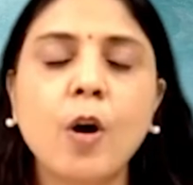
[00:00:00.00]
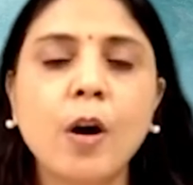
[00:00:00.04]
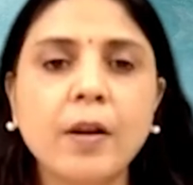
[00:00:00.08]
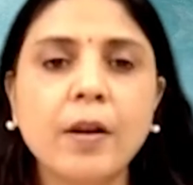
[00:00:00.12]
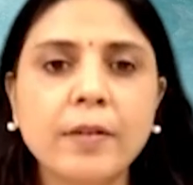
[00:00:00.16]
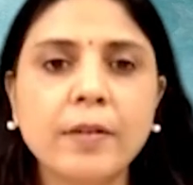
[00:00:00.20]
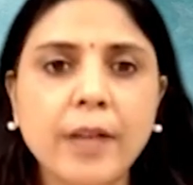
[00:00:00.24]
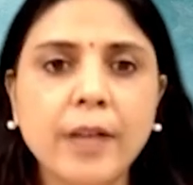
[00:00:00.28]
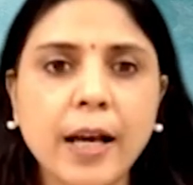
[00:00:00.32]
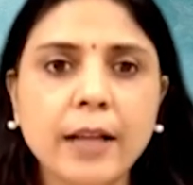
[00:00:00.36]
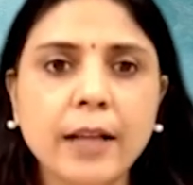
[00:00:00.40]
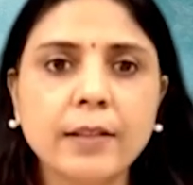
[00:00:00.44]

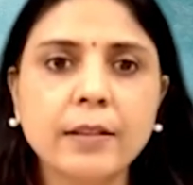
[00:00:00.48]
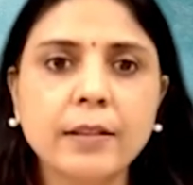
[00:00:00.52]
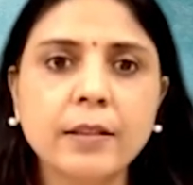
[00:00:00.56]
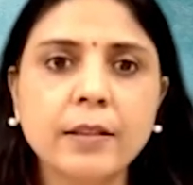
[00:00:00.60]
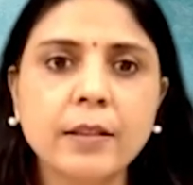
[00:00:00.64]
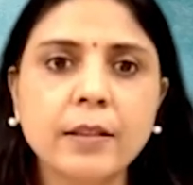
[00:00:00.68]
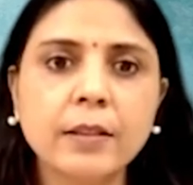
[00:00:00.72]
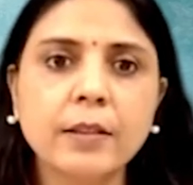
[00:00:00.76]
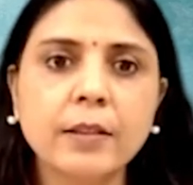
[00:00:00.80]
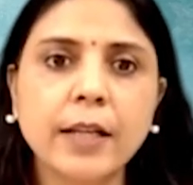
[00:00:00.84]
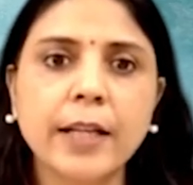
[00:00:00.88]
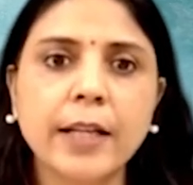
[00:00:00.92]
or
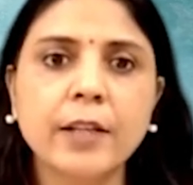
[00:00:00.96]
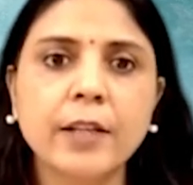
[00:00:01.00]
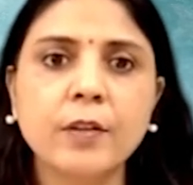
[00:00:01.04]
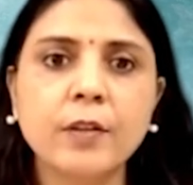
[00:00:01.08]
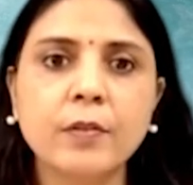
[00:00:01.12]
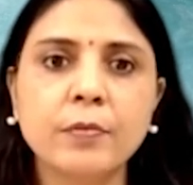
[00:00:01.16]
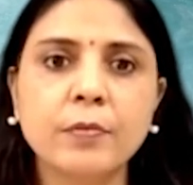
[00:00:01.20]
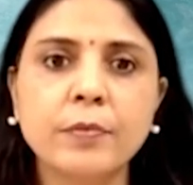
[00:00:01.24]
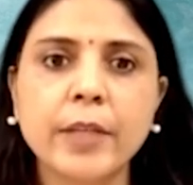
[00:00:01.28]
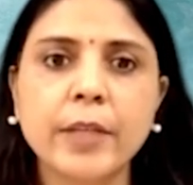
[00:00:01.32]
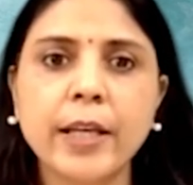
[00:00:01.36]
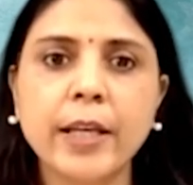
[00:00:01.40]
rather kind
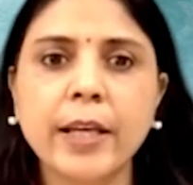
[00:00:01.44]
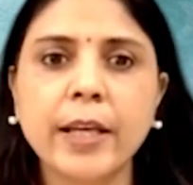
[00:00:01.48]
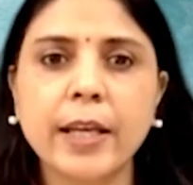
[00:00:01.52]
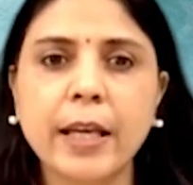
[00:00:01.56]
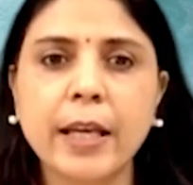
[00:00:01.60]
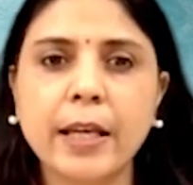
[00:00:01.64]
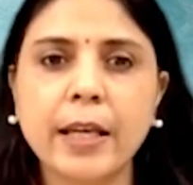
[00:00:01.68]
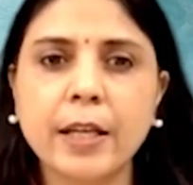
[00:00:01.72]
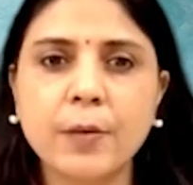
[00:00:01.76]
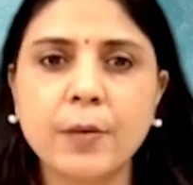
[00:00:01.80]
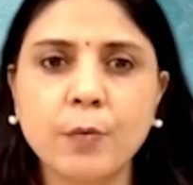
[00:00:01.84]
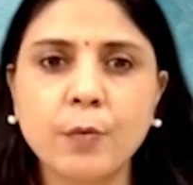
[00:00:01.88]
of
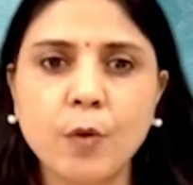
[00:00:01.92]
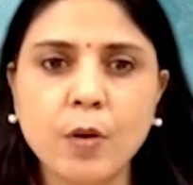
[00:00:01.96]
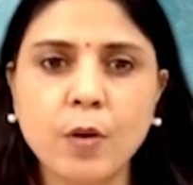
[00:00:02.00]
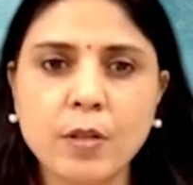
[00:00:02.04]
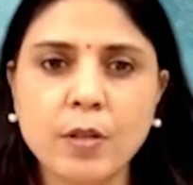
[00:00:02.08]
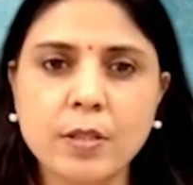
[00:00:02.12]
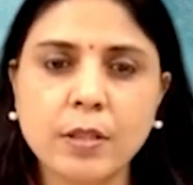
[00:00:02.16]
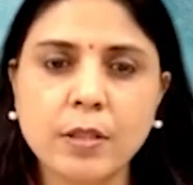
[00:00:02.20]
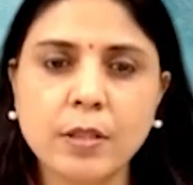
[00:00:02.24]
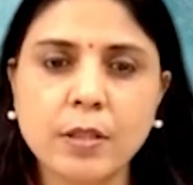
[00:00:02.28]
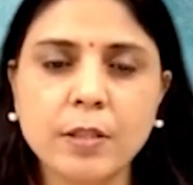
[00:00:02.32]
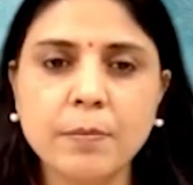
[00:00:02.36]
they
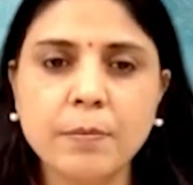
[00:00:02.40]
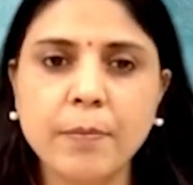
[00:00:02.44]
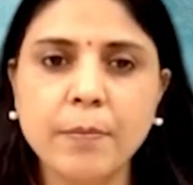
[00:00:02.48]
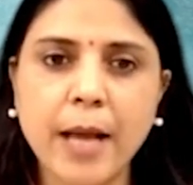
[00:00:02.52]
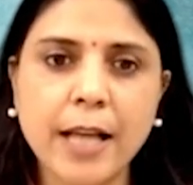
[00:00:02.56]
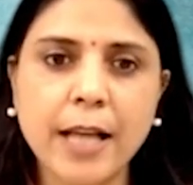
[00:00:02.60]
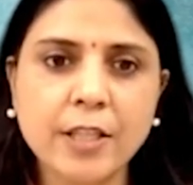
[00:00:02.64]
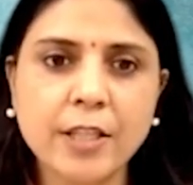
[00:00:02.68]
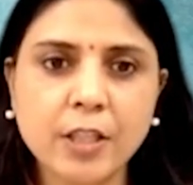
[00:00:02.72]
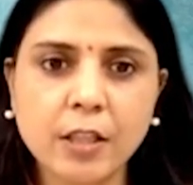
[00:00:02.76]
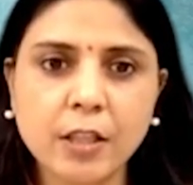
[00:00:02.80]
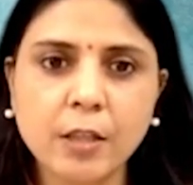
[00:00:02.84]
invoke certain
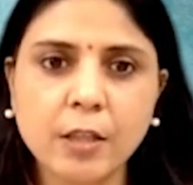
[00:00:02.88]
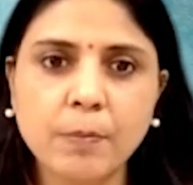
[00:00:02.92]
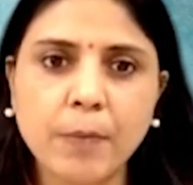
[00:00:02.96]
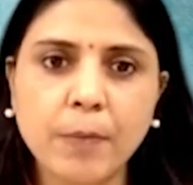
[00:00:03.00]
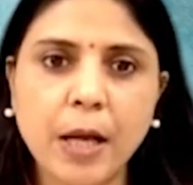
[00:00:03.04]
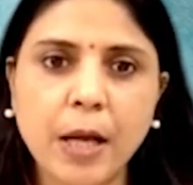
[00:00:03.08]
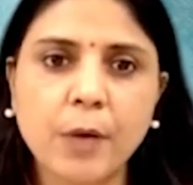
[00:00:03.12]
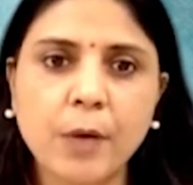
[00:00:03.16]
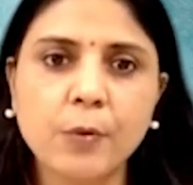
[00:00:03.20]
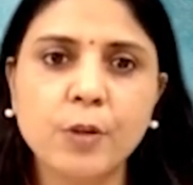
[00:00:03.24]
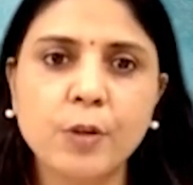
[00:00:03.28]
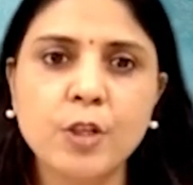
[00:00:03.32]
magical
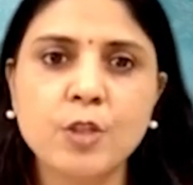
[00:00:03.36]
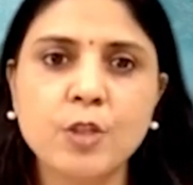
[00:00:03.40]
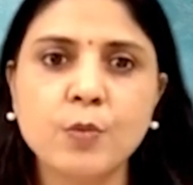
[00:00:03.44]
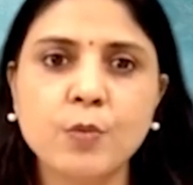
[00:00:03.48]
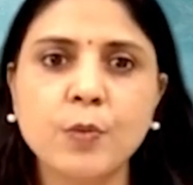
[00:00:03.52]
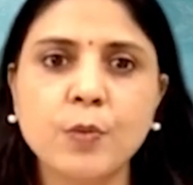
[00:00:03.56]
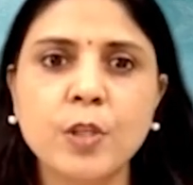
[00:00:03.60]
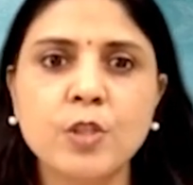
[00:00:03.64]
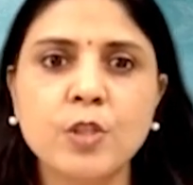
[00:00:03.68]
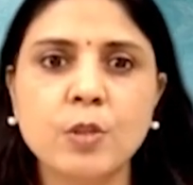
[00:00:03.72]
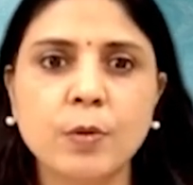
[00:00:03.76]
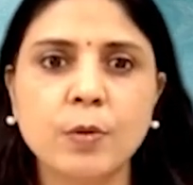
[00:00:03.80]

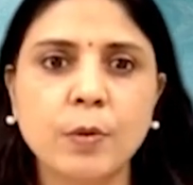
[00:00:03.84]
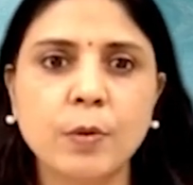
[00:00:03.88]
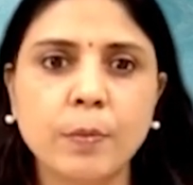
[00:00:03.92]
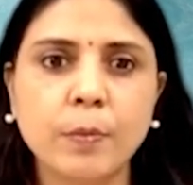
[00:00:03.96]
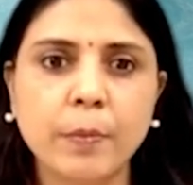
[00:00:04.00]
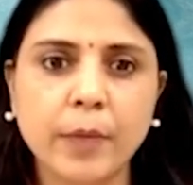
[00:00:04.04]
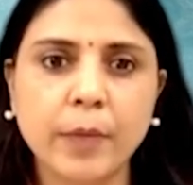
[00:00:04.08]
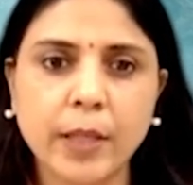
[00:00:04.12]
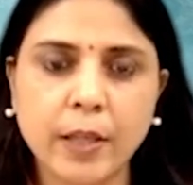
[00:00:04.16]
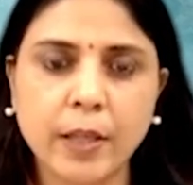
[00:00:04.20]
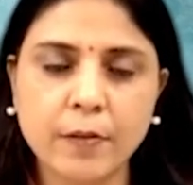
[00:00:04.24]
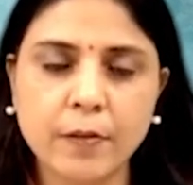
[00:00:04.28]
powers which
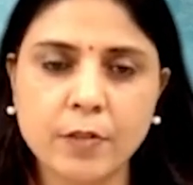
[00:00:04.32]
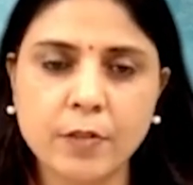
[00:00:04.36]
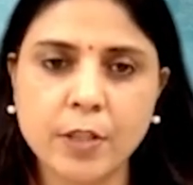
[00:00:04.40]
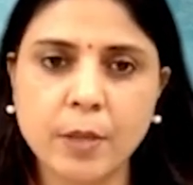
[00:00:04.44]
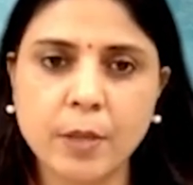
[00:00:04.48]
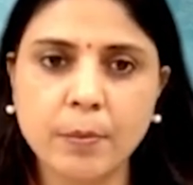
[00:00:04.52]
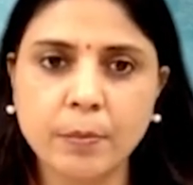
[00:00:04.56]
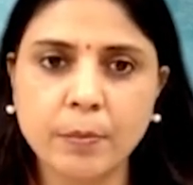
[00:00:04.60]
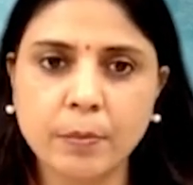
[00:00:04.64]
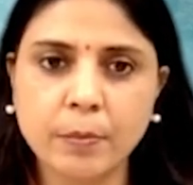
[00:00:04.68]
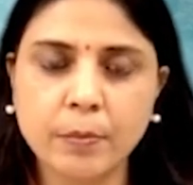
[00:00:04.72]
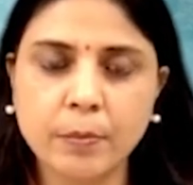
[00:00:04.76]
gives
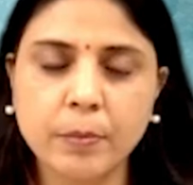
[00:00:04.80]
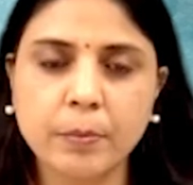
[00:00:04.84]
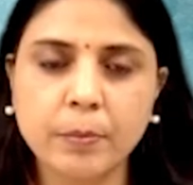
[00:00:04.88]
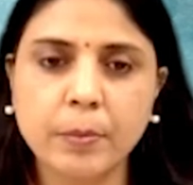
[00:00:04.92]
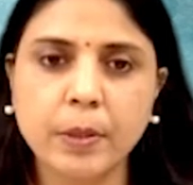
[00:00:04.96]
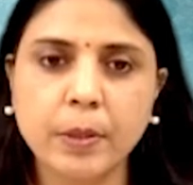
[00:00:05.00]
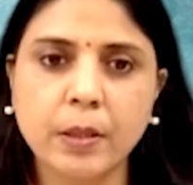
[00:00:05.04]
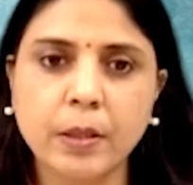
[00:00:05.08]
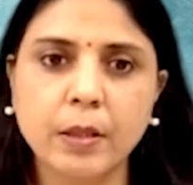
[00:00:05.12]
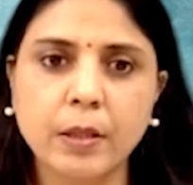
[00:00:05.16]
them